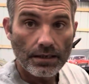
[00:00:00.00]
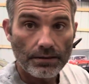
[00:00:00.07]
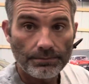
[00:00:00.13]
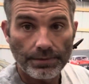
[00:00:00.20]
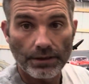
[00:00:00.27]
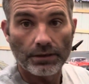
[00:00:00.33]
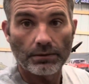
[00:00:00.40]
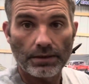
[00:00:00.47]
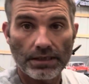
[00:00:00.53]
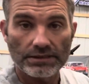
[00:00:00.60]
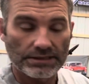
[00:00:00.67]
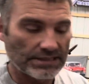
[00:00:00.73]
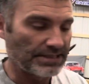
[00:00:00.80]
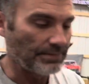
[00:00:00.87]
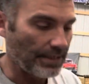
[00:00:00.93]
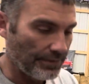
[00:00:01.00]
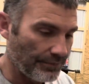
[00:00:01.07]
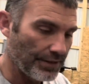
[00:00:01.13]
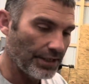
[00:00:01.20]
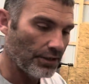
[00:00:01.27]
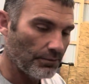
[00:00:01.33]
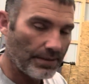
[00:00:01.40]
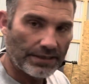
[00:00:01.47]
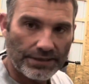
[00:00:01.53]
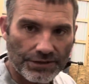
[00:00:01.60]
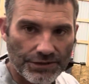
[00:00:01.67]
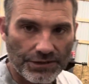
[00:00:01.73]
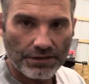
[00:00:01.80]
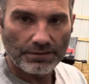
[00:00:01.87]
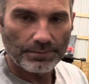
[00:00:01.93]
been a little while since I made a video about this
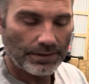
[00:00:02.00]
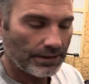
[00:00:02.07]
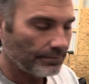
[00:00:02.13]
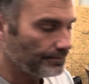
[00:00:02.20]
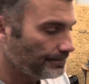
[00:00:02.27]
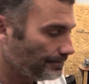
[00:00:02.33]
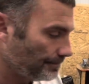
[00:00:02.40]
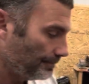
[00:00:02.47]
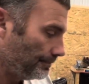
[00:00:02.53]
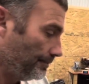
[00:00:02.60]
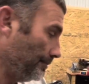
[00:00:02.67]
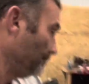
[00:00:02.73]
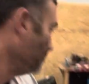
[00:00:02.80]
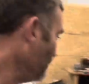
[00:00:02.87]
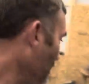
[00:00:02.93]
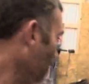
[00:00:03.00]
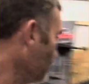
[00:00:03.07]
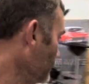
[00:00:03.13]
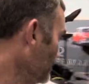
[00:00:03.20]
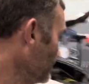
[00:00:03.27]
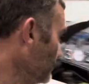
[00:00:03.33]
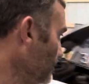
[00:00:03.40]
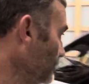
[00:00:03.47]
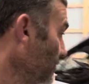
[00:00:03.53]
junk pile, but